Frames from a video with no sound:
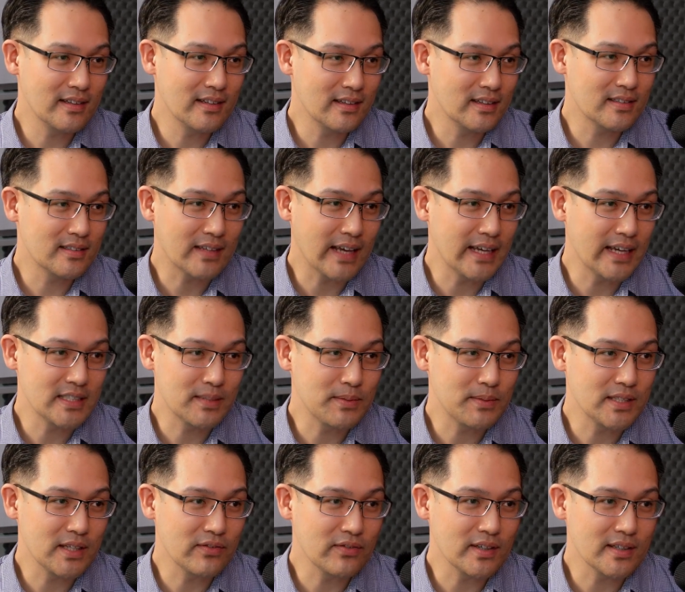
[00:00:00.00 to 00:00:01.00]
this Asia
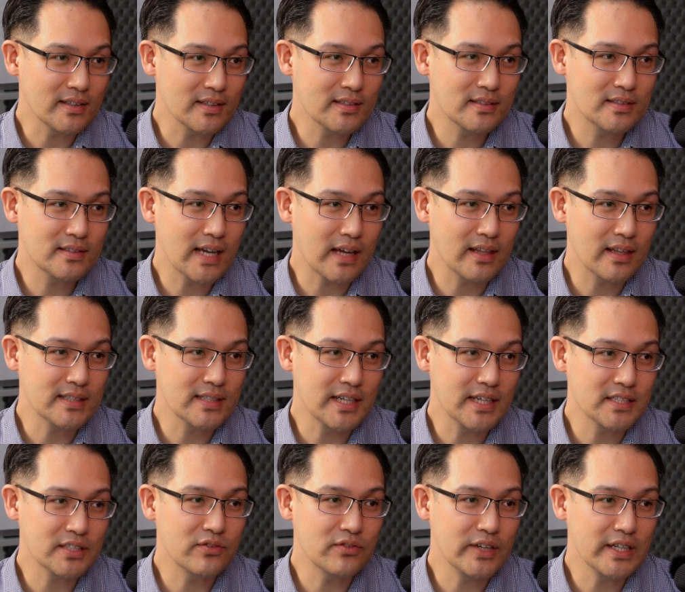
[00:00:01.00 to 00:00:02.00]
Pacific, Southeast
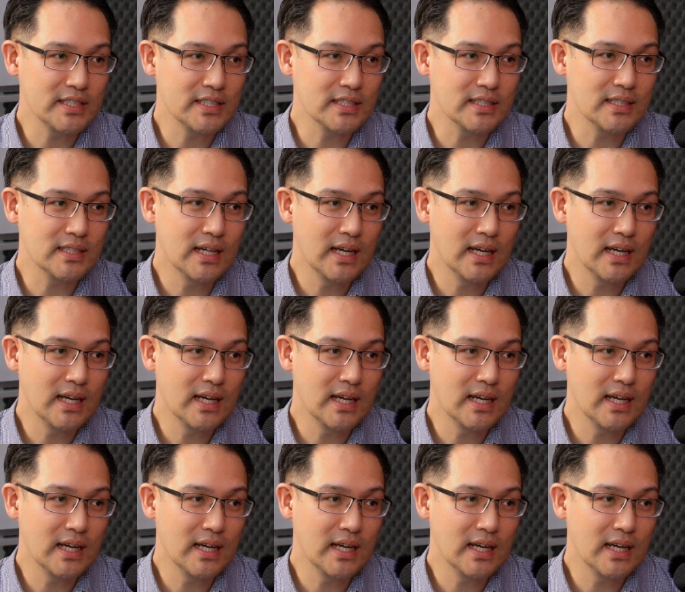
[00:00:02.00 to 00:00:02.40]
Asia region.